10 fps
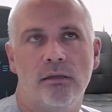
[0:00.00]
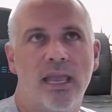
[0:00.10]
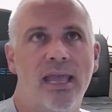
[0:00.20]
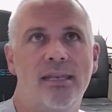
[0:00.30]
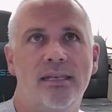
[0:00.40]

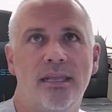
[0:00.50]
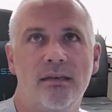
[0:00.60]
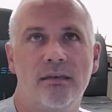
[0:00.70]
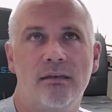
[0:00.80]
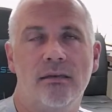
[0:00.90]
Edit it?
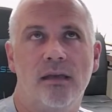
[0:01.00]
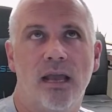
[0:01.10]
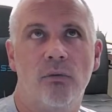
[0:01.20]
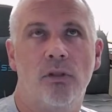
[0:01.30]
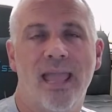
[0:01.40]
I
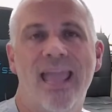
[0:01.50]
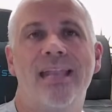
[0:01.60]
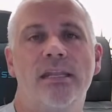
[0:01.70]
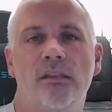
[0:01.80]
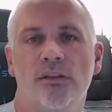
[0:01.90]
will
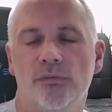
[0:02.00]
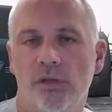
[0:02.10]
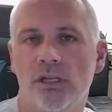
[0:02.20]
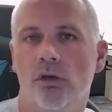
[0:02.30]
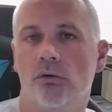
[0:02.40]
edit the
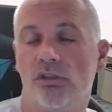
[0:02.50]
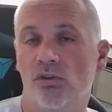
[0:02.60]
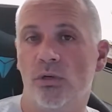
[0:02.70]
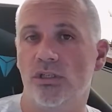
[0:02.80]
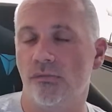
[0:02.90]
video, the
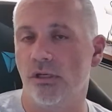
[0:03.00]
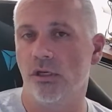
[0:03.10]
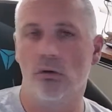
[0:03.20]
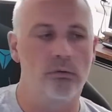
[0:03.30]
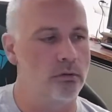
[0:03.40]
Twitch video,